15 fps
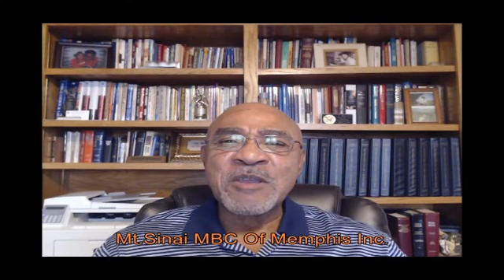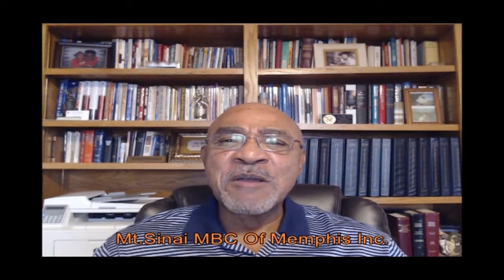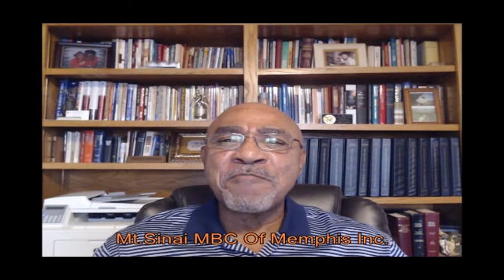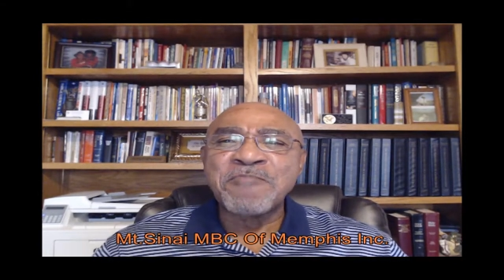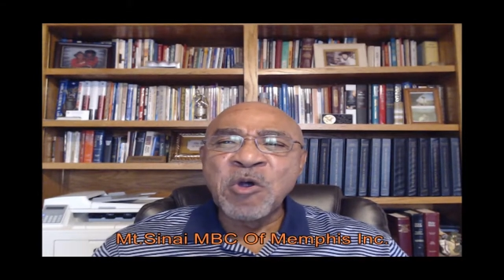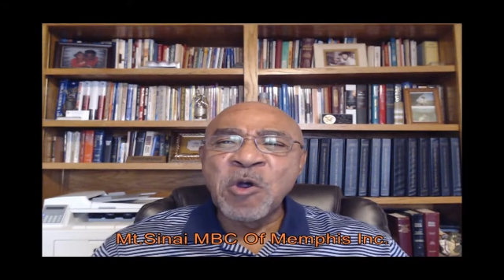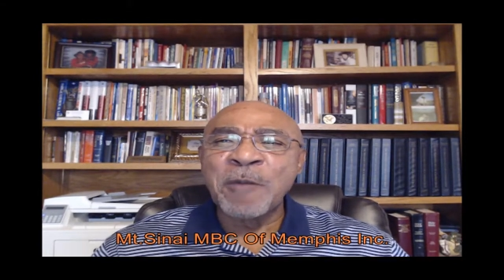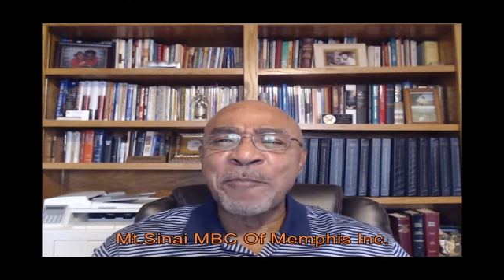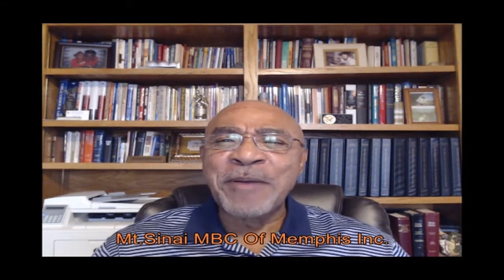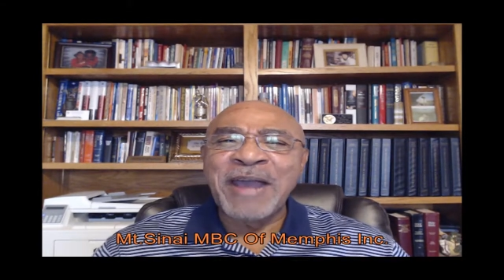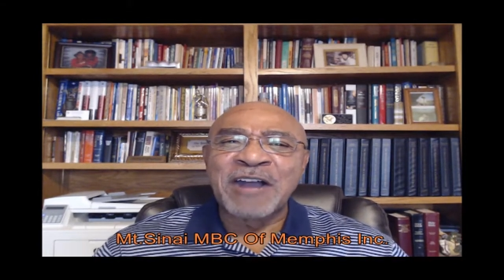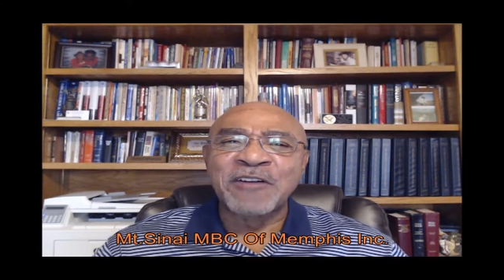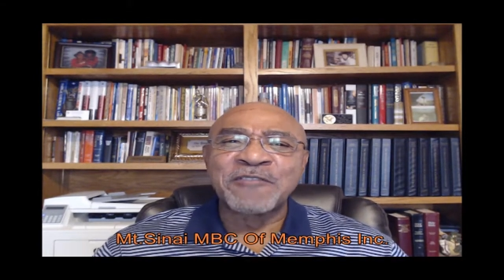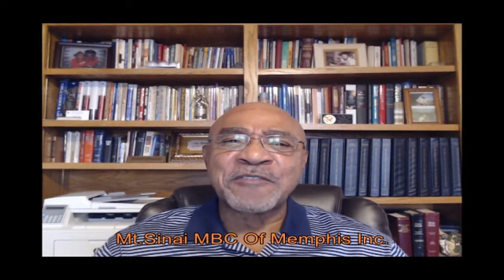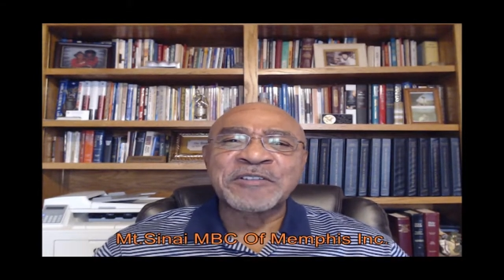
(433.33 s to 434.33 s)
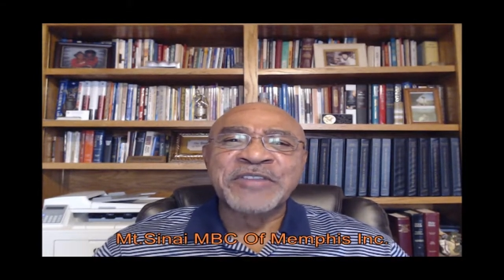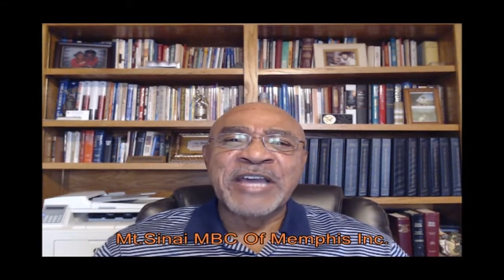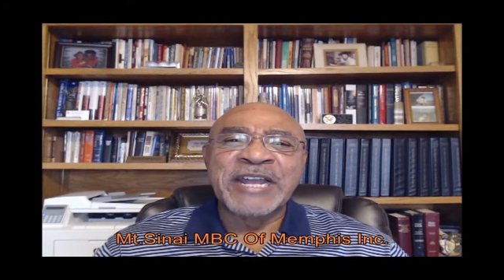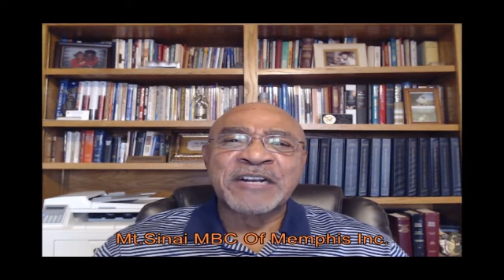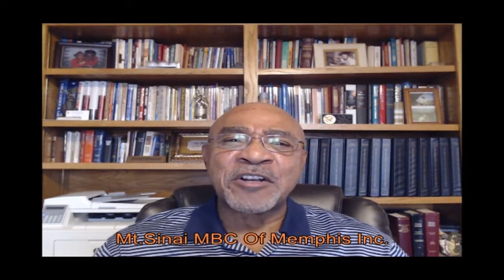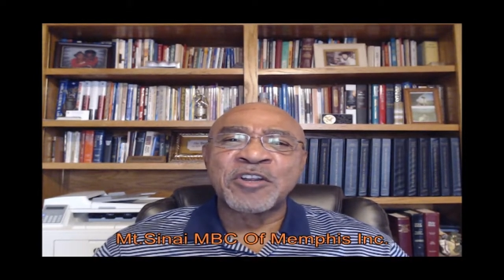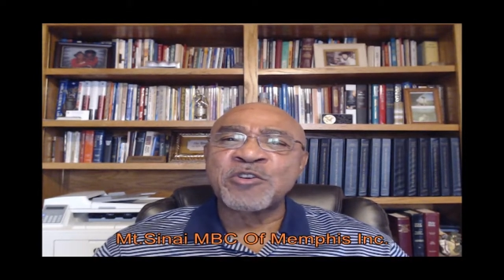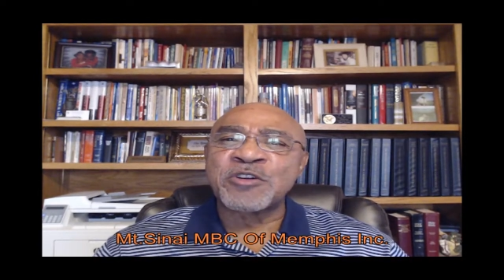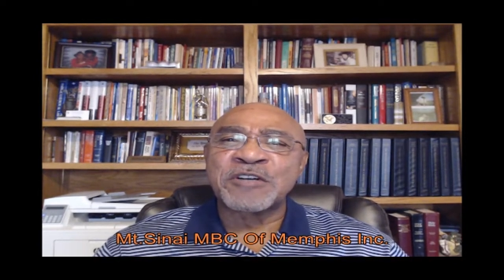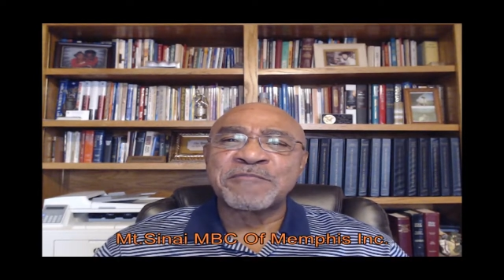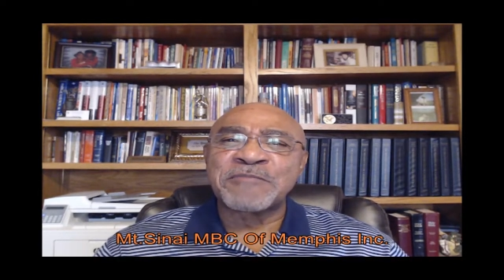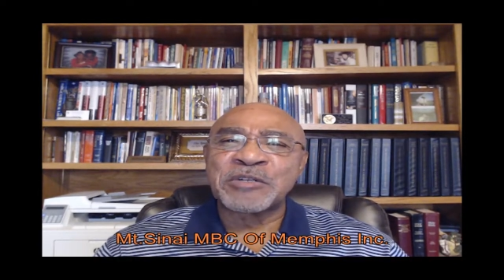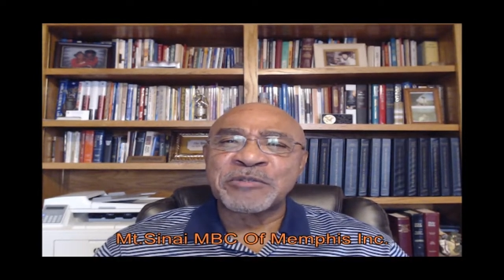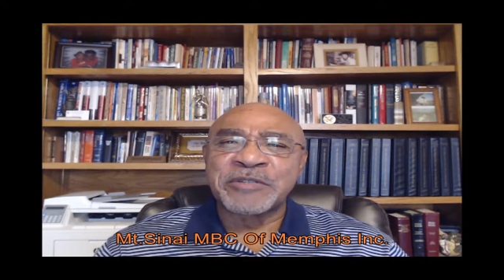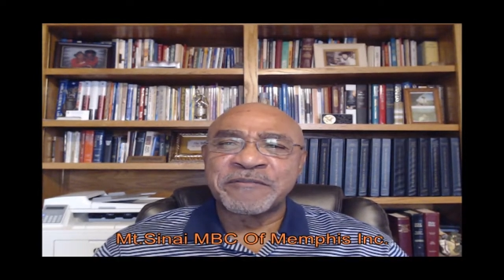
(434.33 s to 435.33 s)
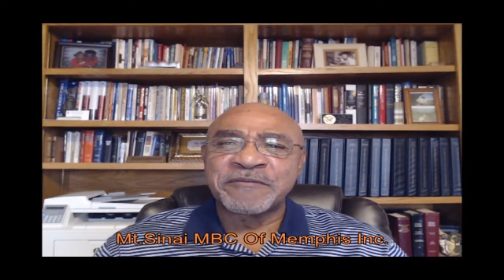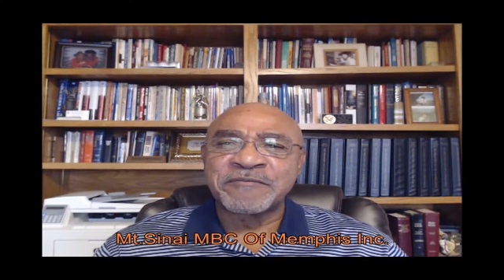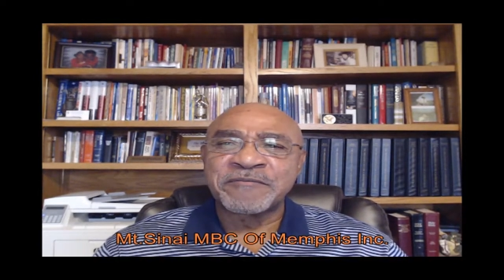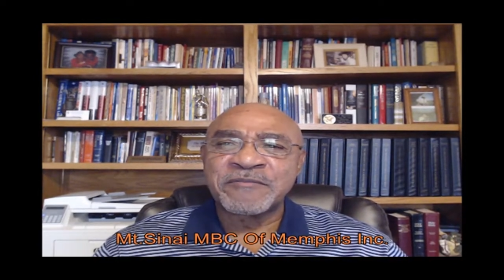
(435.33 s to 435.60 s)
more powerful than a locomotive,